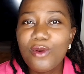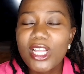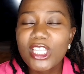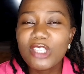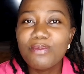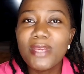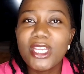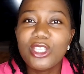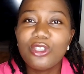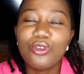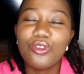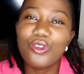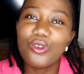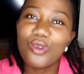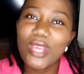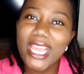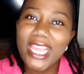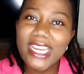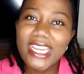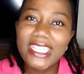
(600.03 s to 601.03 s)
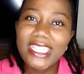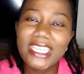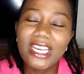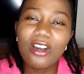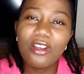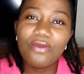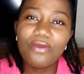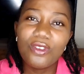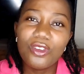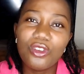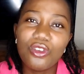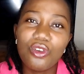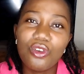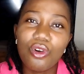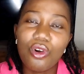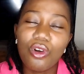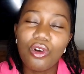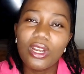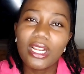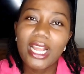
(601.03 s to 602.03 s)
you want me to do a detailed video
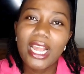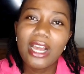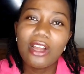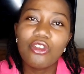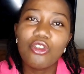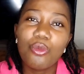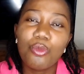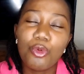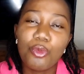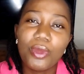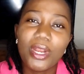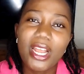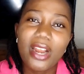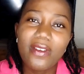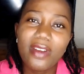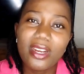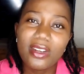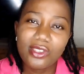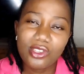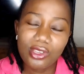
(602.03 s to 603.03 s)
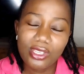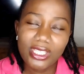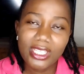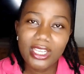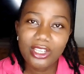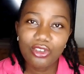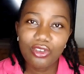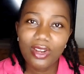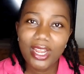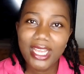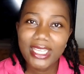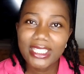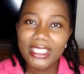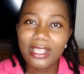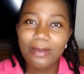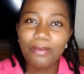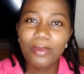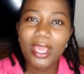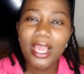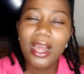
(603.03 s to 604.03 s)
on cardiopulmonary resuscitation, that is
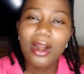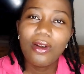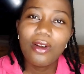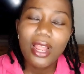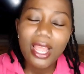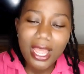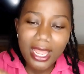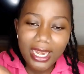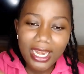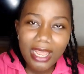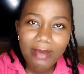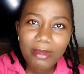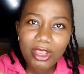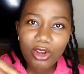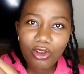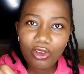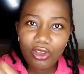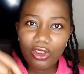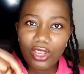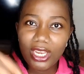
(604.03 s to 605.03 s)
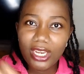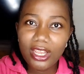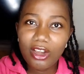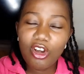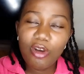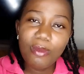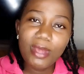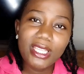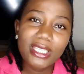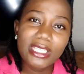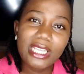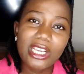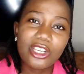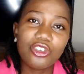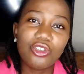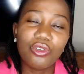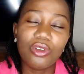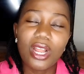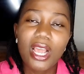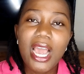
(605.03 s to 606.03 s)
CPR, let me know in the comment
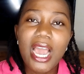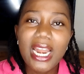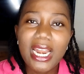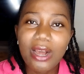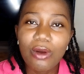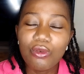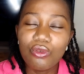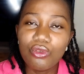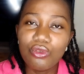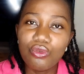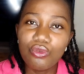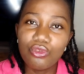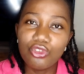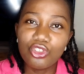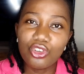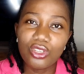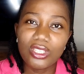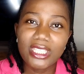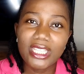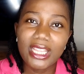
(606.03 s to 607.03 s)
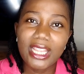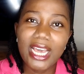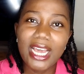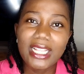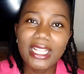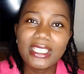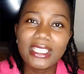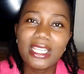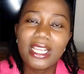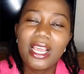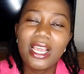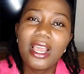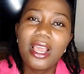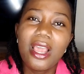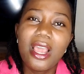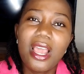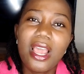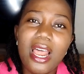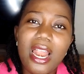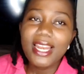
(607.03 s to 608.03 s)
section and I will do just that.
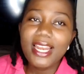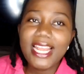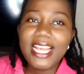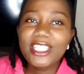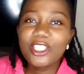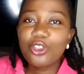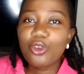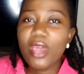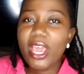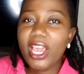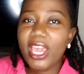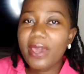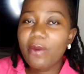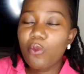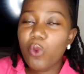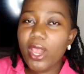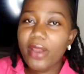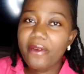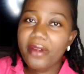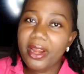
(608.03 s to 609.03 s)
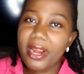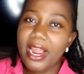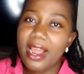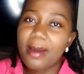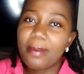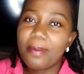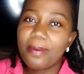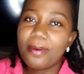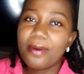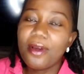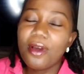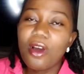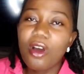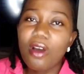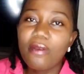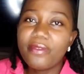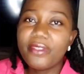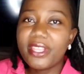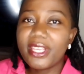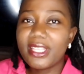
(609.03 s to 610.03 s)
Let's do a quick recap
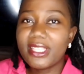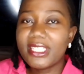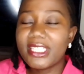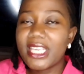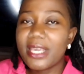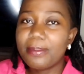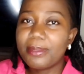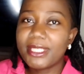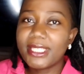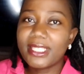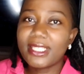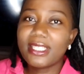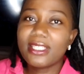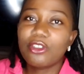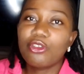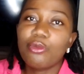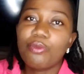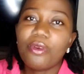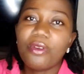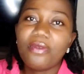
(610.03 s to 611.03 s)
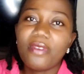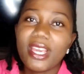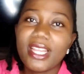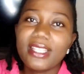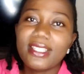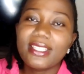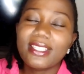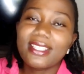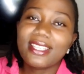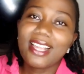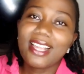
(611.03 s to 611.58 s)
of the tips to prevent